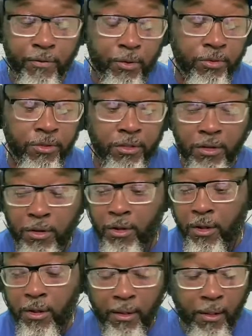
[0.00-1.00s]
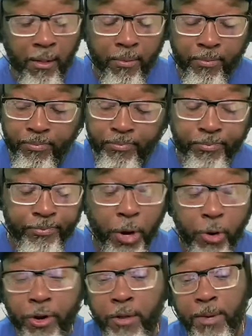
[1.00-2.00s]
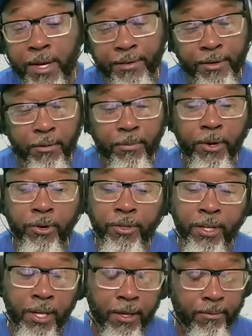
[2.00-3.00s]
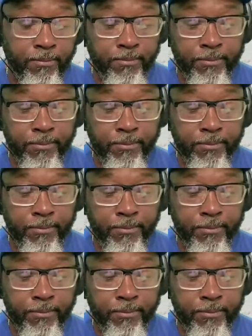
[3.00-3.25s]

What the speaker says: first 30 minutes of the ball game?